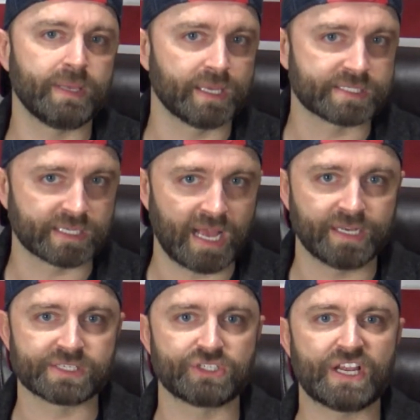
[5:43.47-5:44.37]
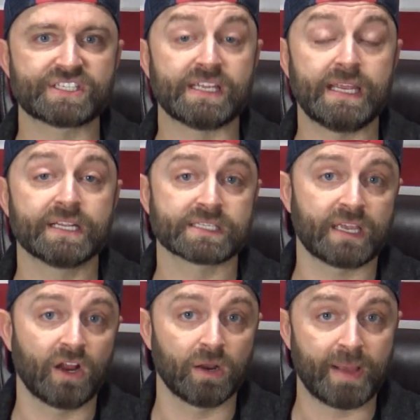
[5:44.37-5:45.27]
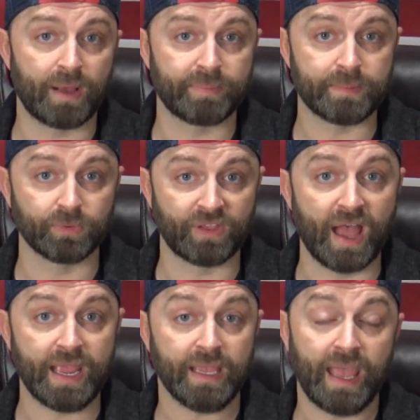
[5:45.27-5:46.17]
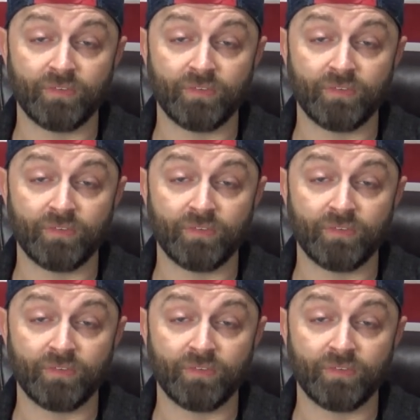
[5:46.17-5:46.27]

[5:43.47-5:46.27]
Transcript: because it kind of suggests that he doesn't care about people dying.